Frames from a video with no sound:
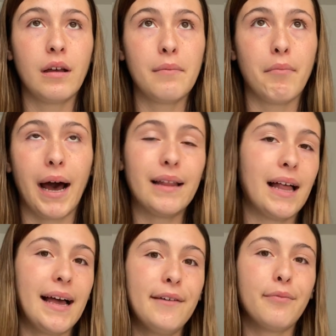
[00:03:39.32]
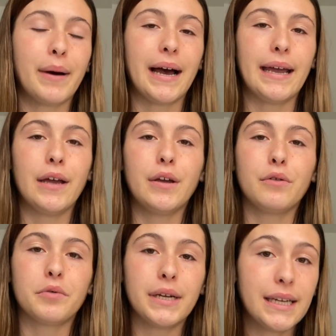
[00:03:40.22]
my life by
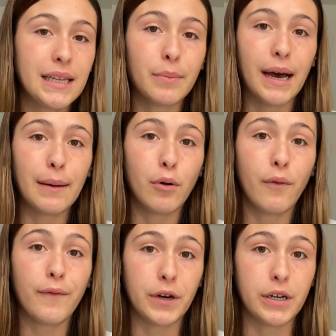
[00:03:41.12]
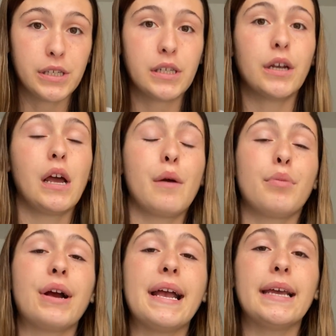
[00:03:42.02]
reading the Bible first,
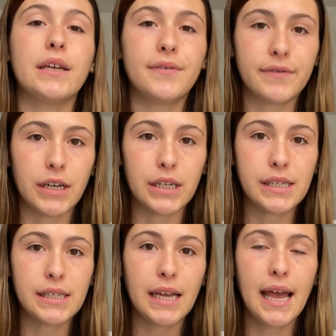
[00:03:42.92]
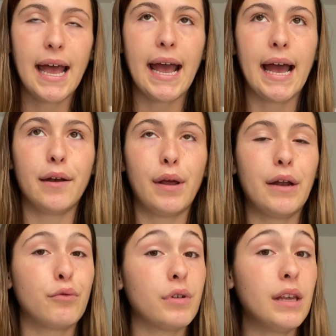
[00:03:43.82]
praying first, and,
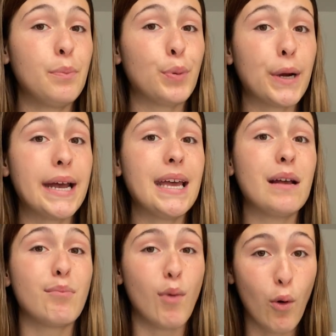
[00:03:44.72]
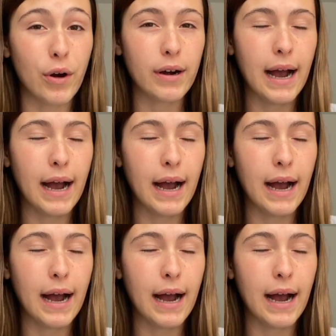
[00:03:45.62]
and really praying more.